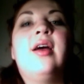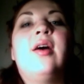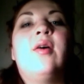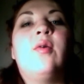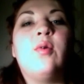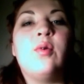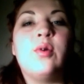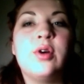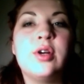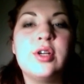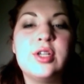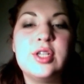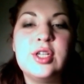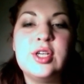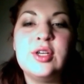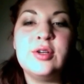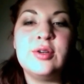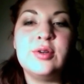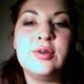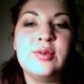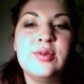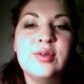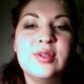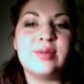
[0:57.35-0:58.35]
or
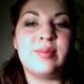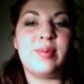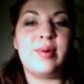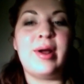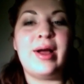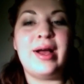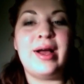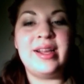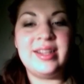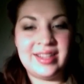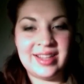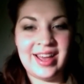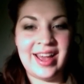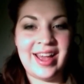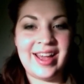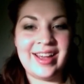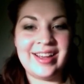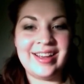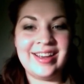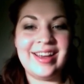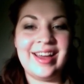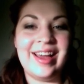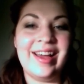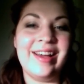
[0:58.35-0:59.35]
to surprise the
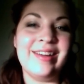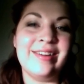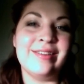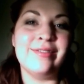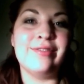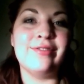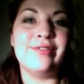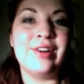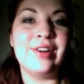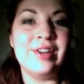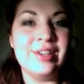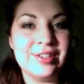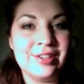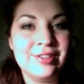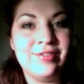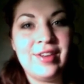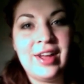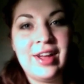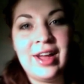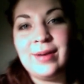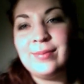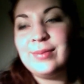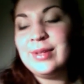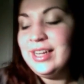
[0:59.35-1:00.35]
heck out of friends and
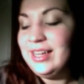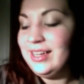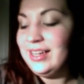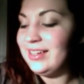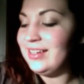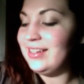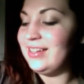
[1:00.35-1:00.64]
family.